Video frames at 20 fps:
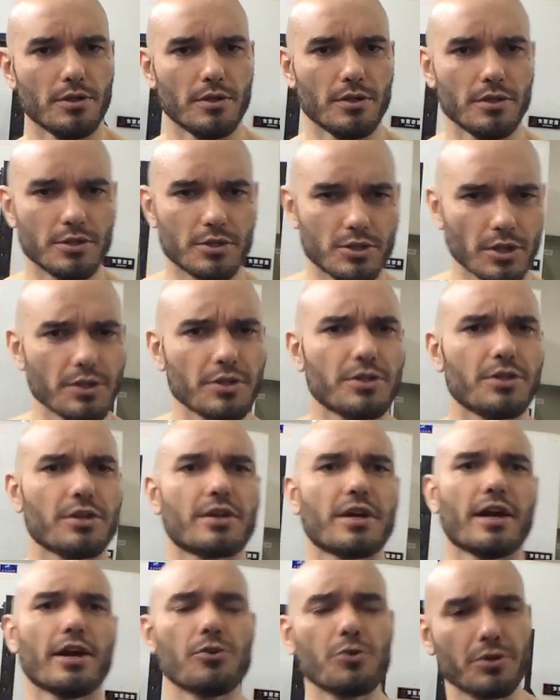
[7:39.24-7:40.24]
He studied the
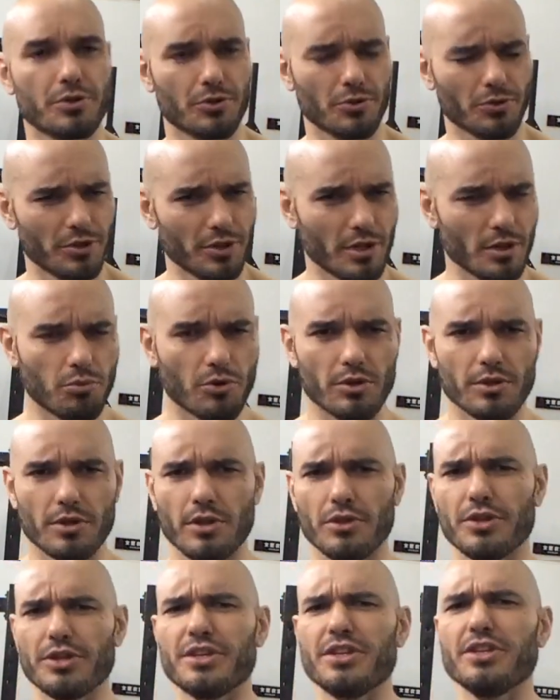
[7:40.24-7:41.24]
character that he put
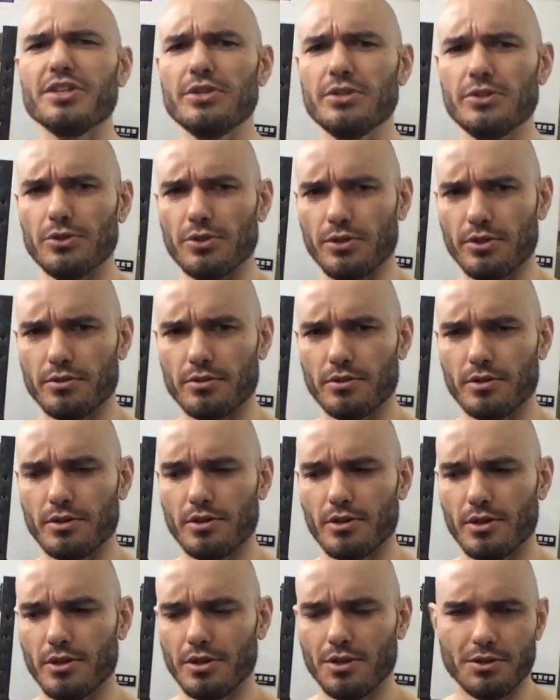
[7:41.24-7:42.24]
on, the heel,
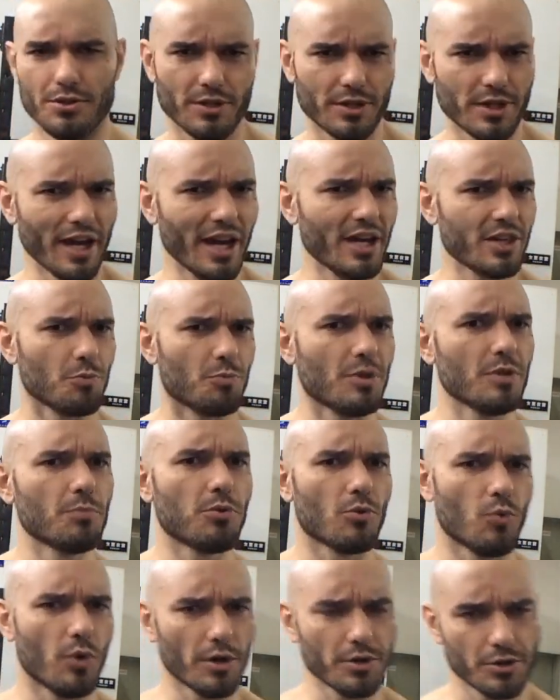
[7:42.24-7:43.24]
the guy that
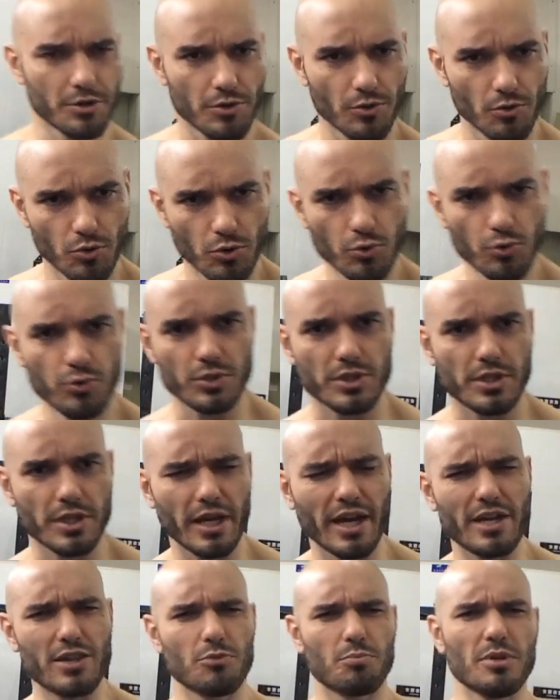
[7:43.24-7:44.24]
people wanted to lose, the
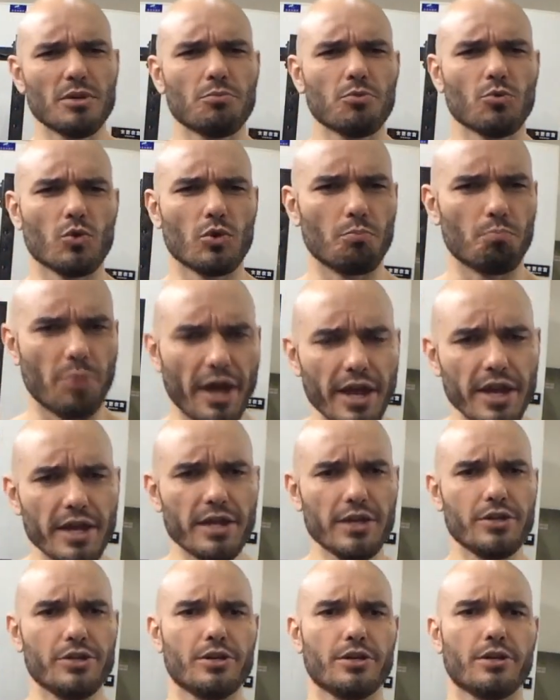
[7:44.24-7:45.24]
guy that people would
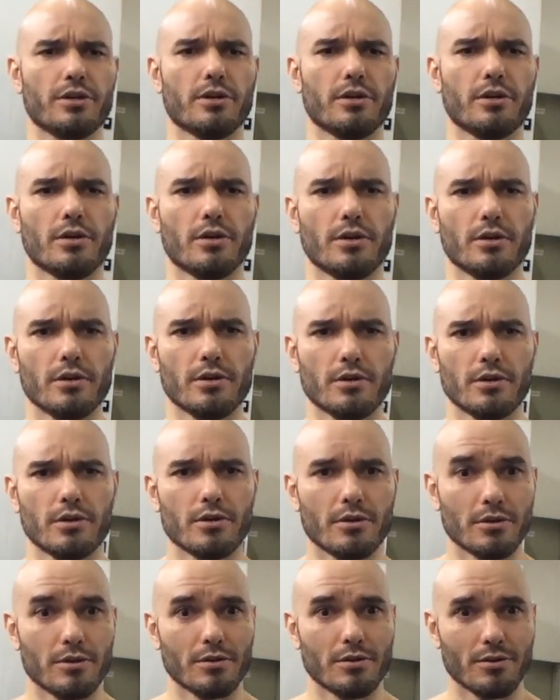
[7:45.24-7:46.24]
pay
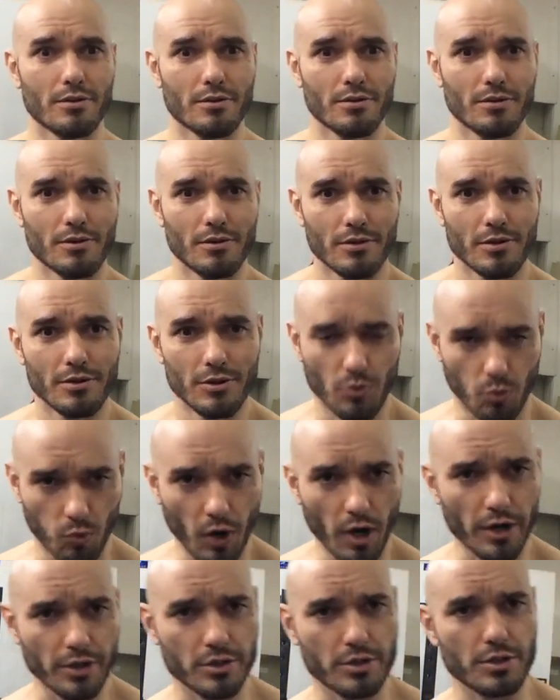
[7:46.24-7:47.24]
to
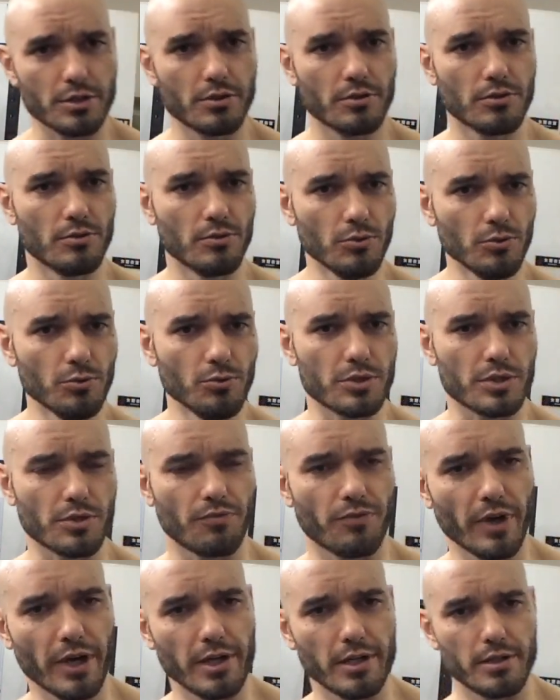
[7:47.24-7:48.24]
watch lose a
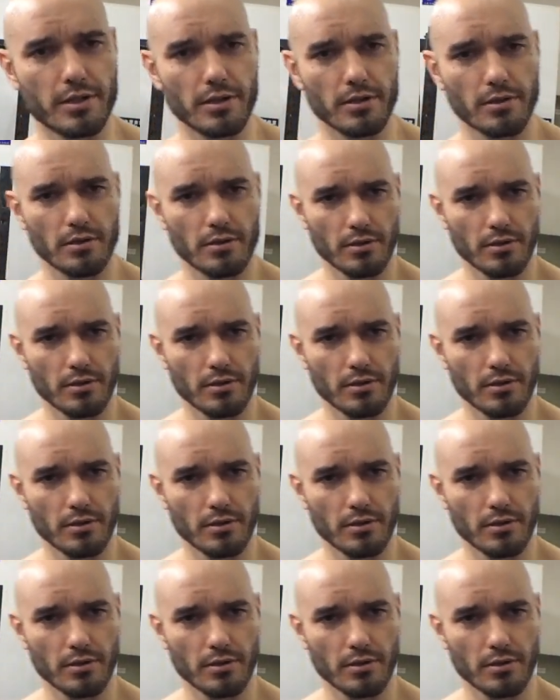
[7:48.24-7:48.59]
fight,